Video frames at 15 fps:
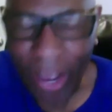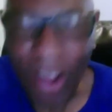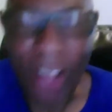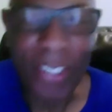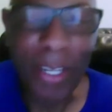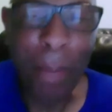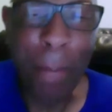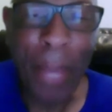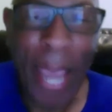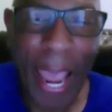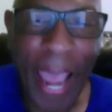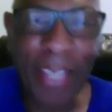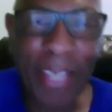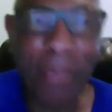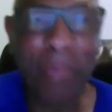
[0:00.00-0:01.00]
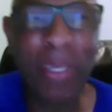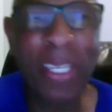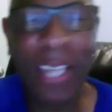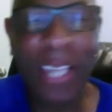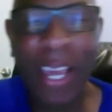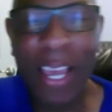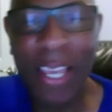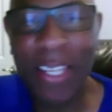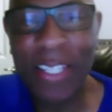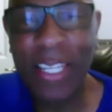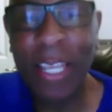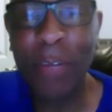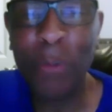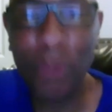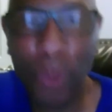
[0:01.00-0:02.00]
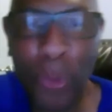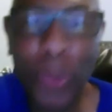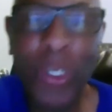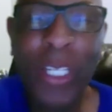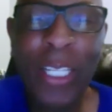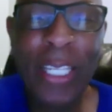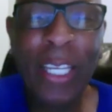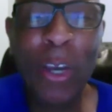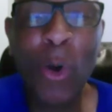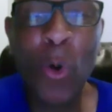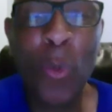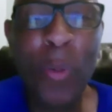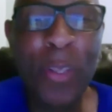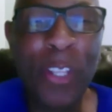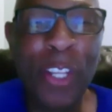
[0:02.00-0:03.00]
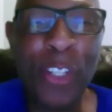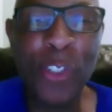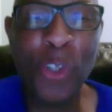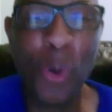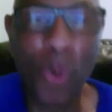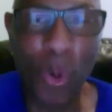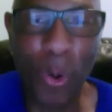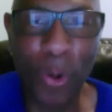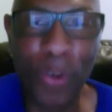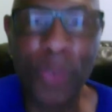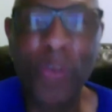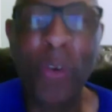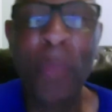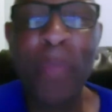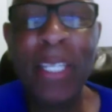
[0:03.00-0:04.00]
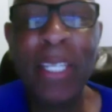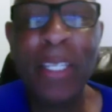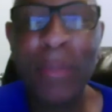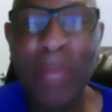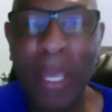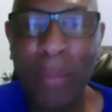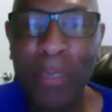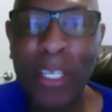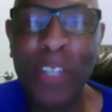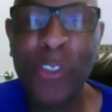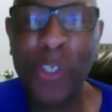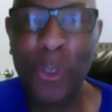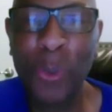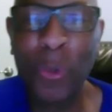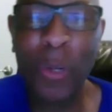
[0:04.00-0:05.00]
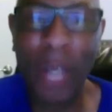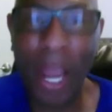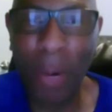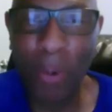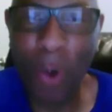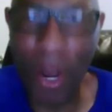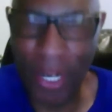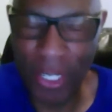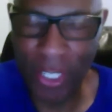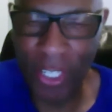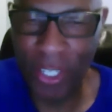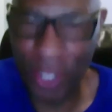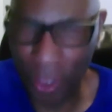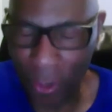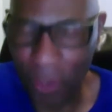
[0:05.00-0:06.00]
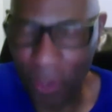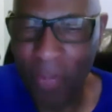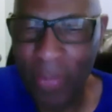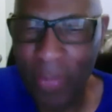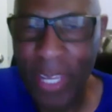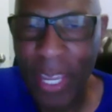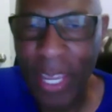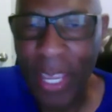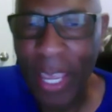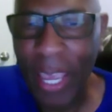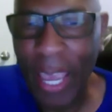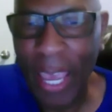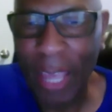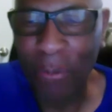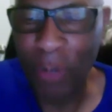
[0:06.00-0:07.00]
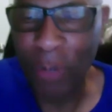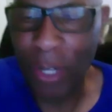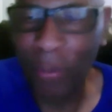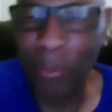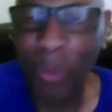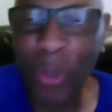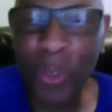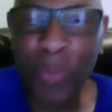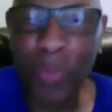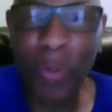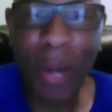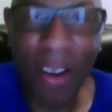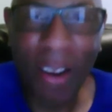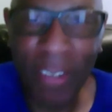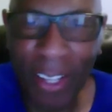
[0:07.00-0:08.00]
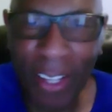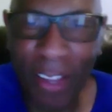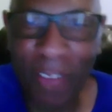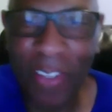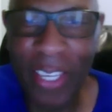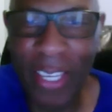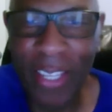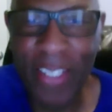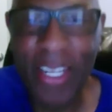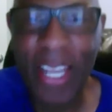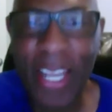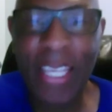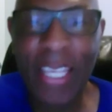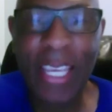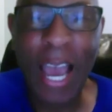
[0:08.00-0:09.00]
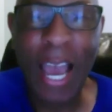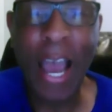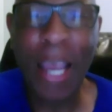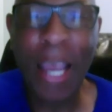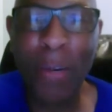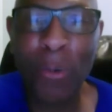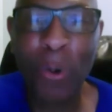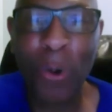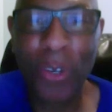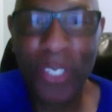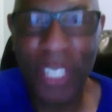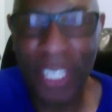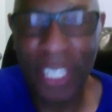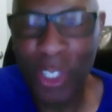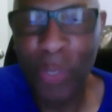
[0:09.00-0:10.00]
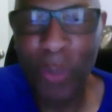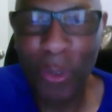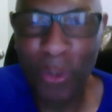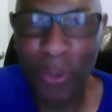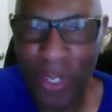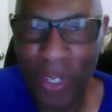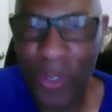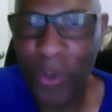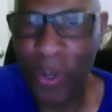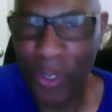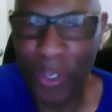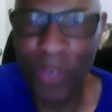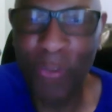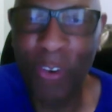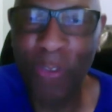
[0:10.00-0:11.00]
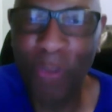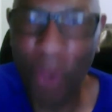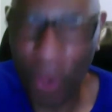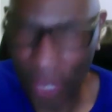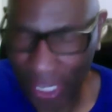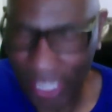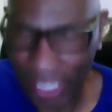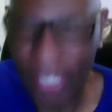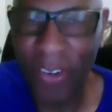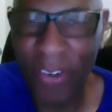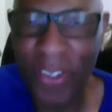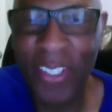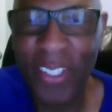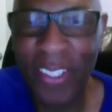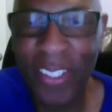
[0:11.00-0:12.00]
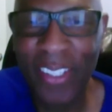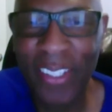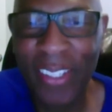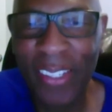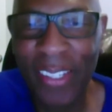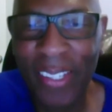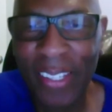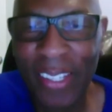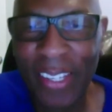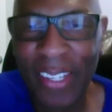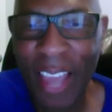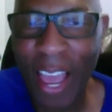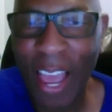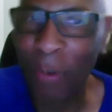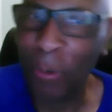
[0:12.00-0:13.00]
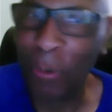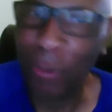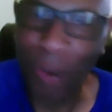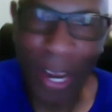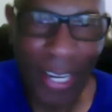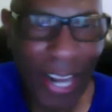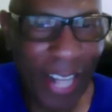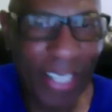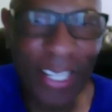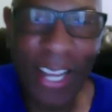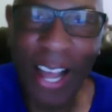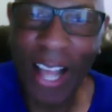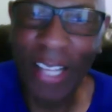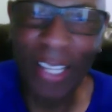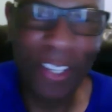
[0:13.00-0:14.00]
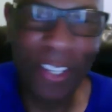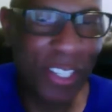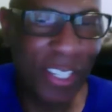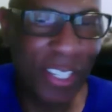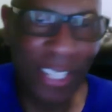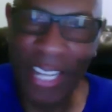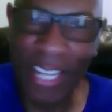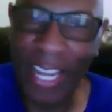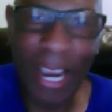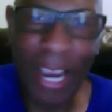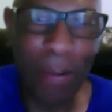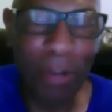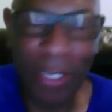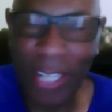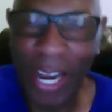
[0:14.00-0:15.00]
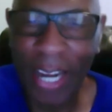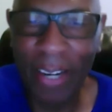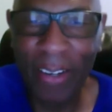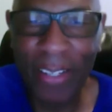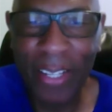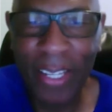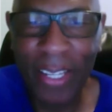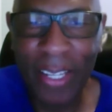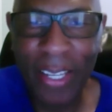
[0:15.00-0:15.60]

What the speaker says: on the back because it really opened the doors for me to be able to do what I wanted to do. And what I'm most proud of is I worked in human resources for 40 years, right out of college to the day I retired.